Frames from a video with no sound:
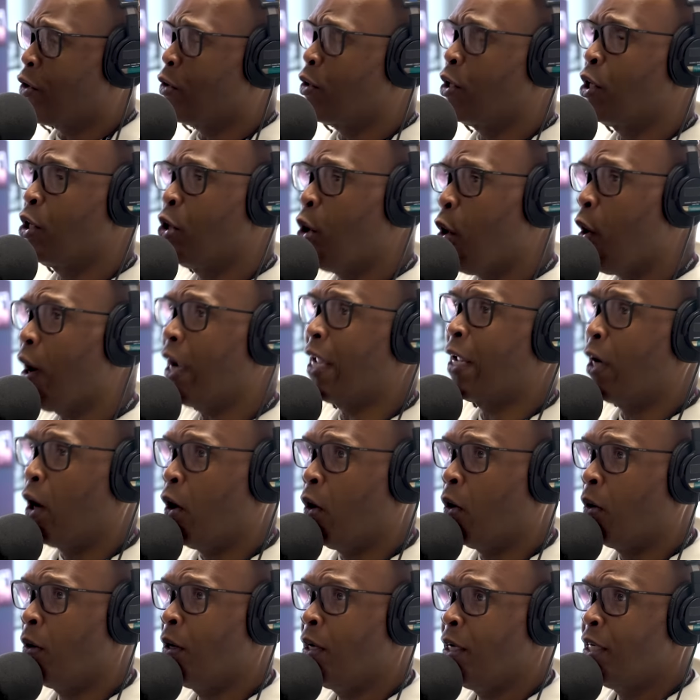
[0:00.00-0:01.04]
you're
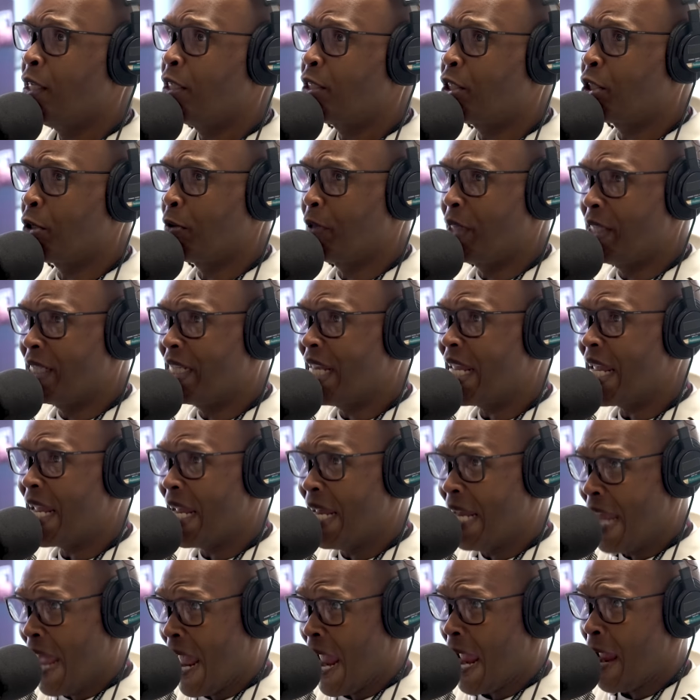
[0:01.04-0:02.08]
loyal to the
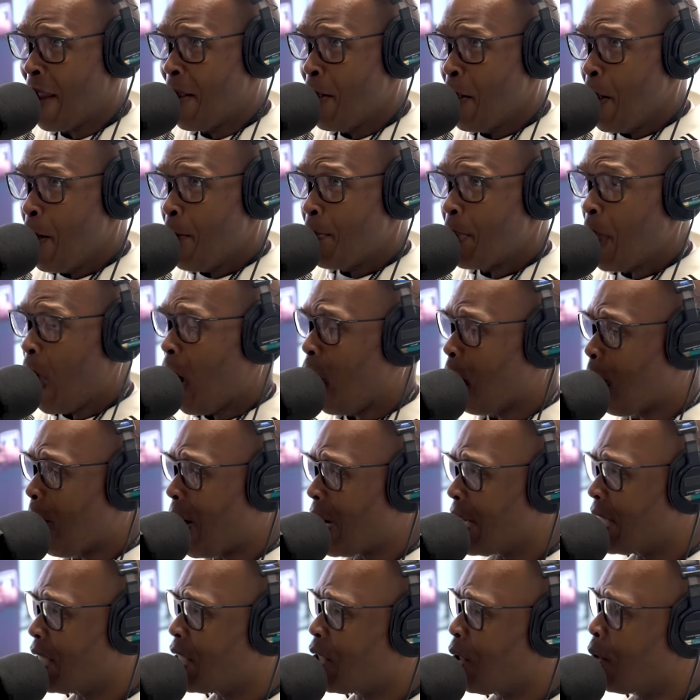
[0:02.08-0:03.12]
DNA. Yes. Right.
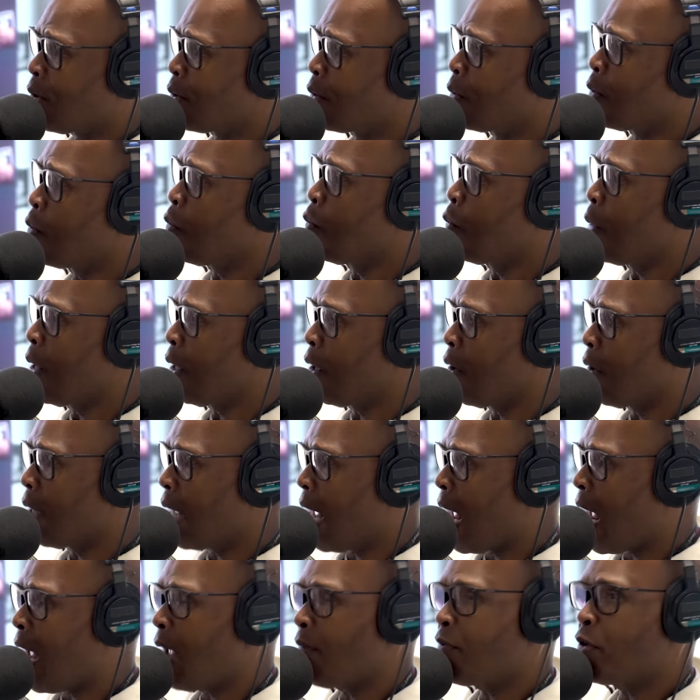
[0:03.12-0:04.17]
Alrighty, so we're going
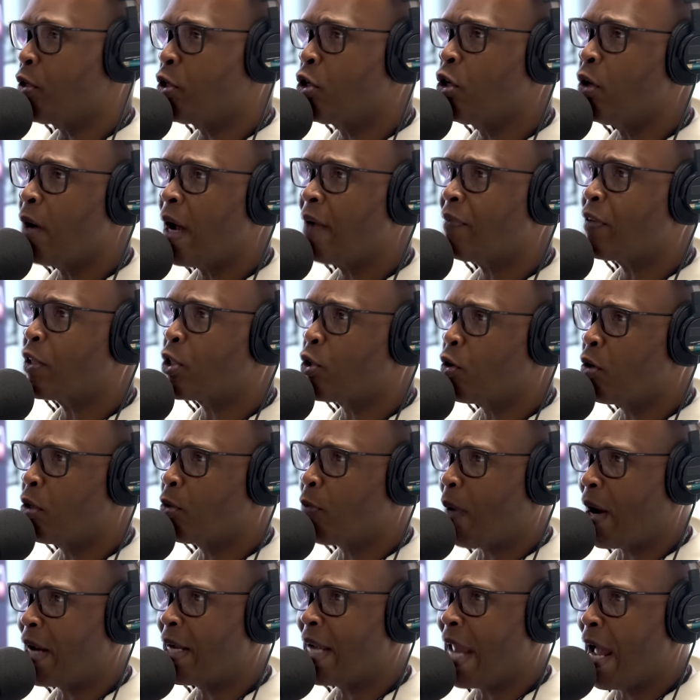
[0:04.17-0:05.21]
to have you. You don't have to do
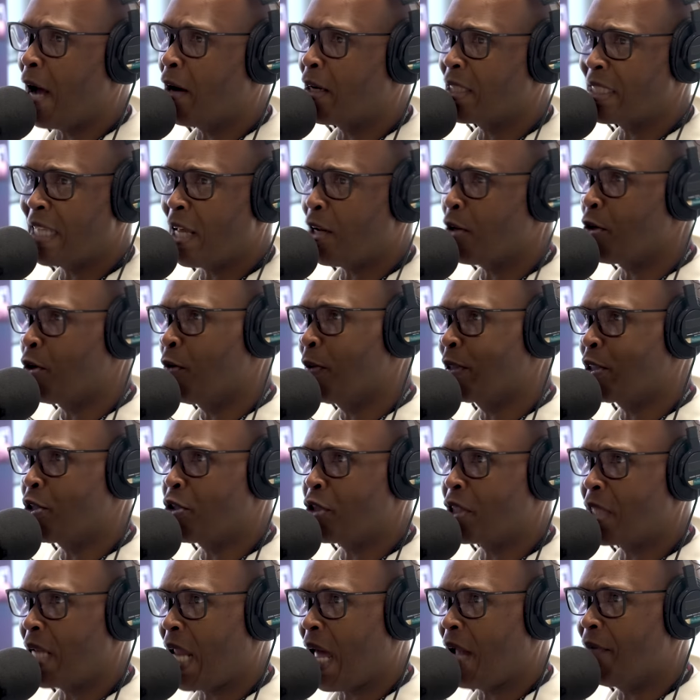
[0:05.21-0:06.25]
it right now because I don't know what
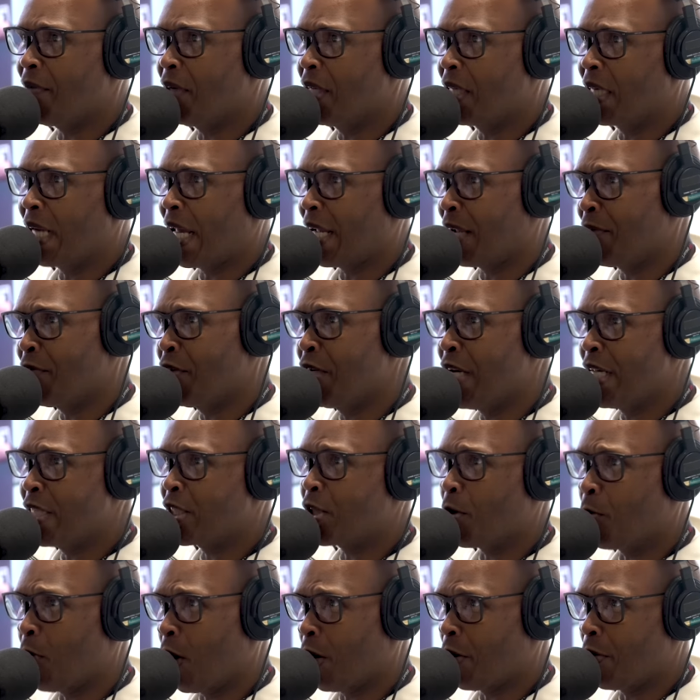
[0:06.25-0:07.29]
your saliva look like. If you need
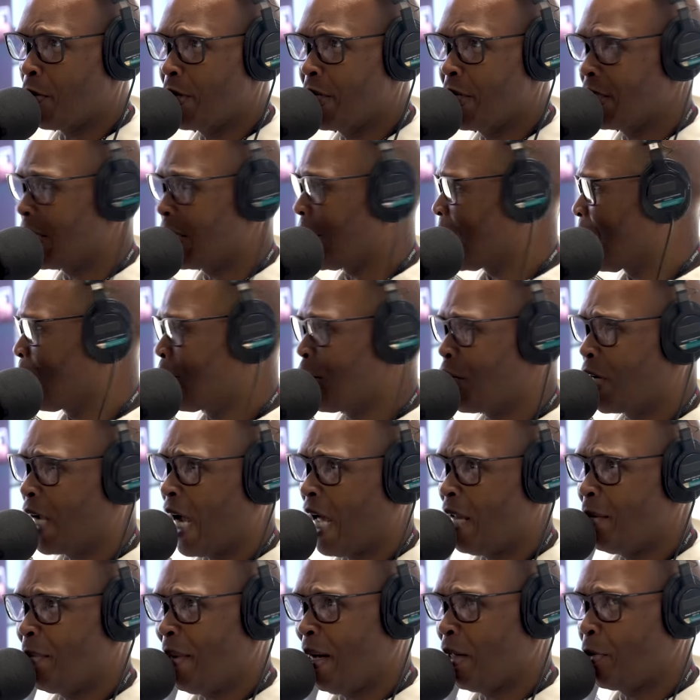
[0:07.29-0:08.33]
some water or anything, if you
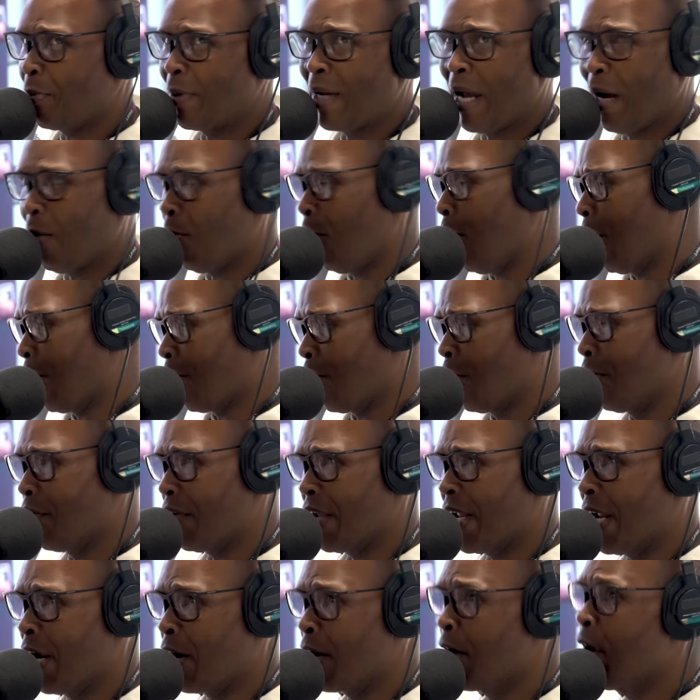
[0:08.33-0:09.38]
cotton mouth, we got water over
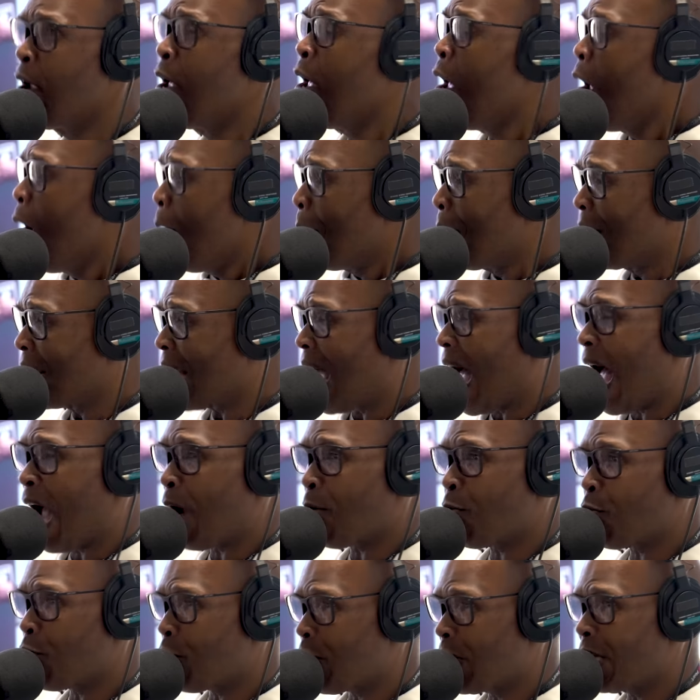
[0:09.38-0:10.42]
here. But I
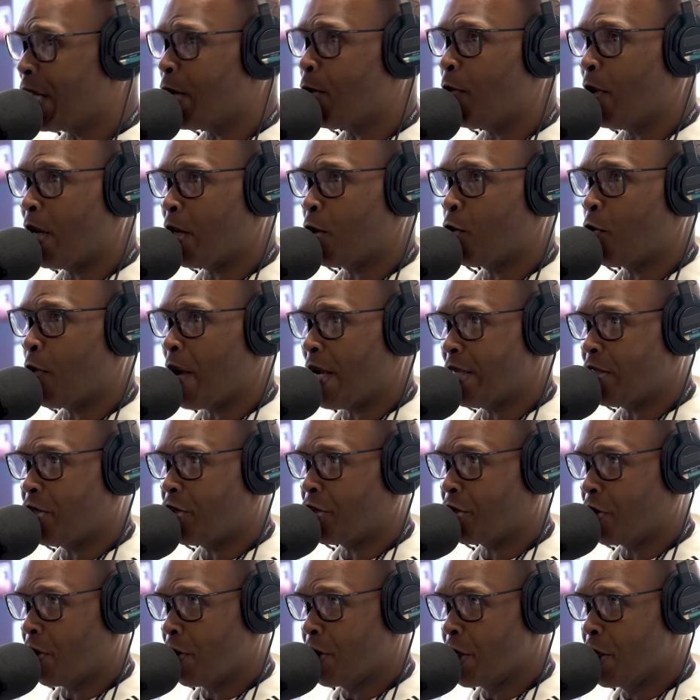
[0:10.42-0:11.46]
really want to
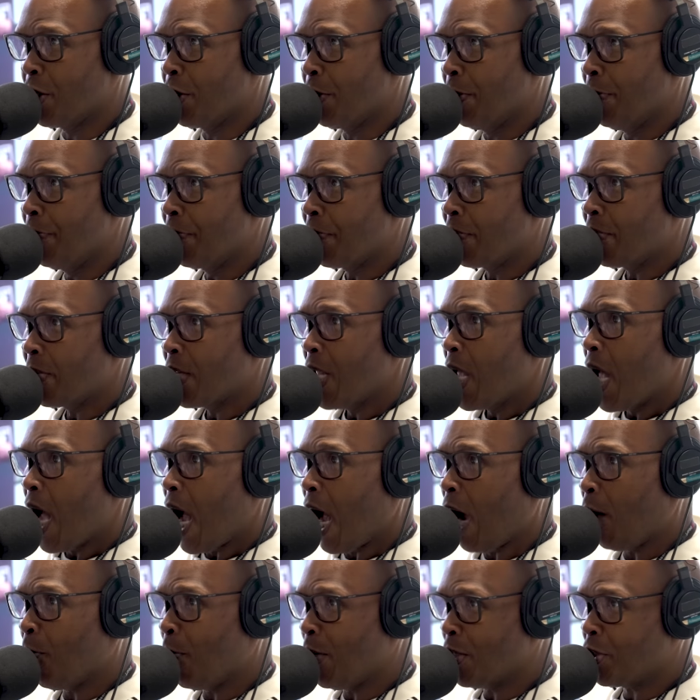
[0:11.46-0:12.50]
register you.
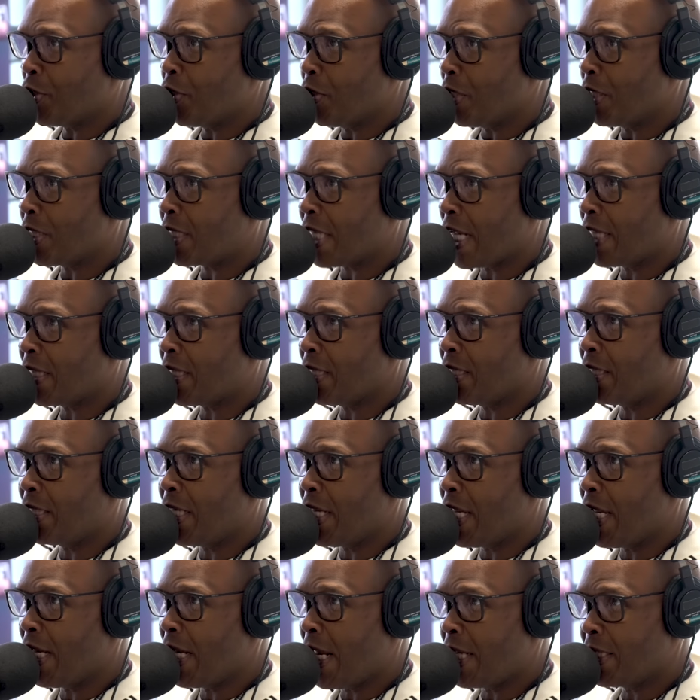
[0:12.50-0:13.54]
I want you to take this
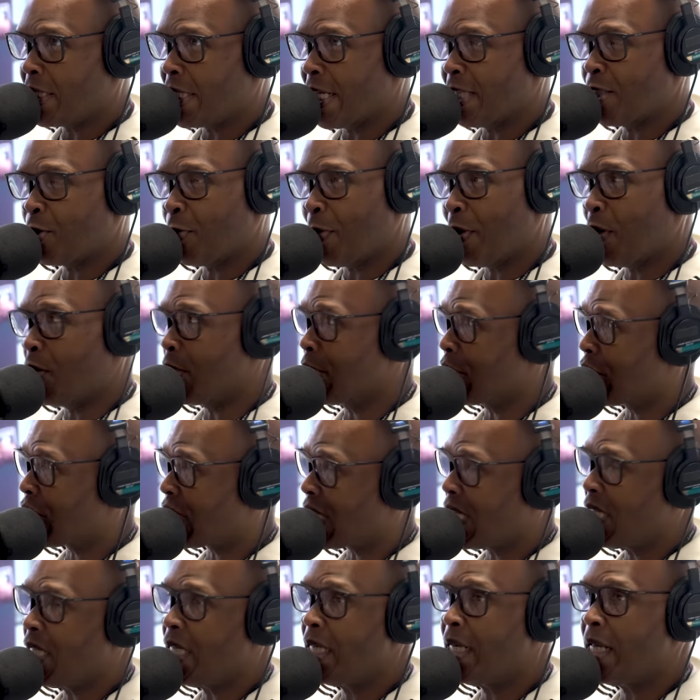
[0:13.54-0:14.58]
DNA test. We're going to
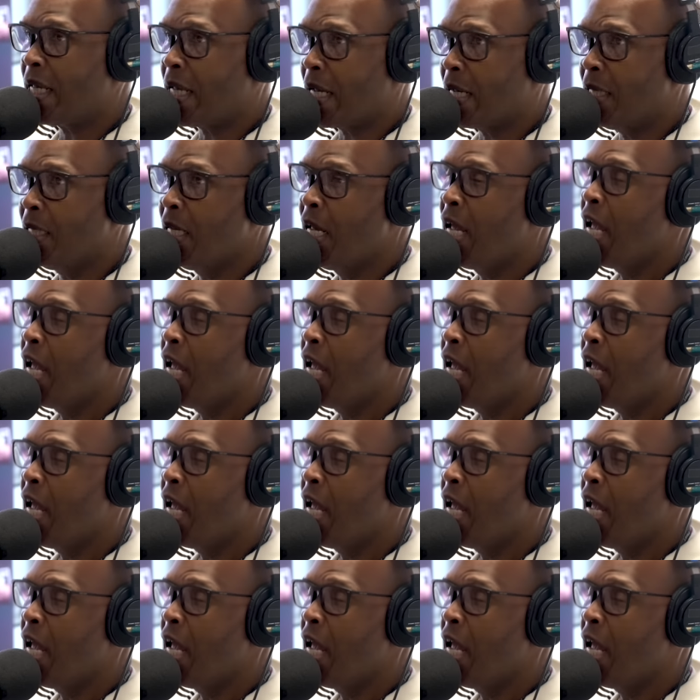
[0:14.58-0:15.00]
send it in,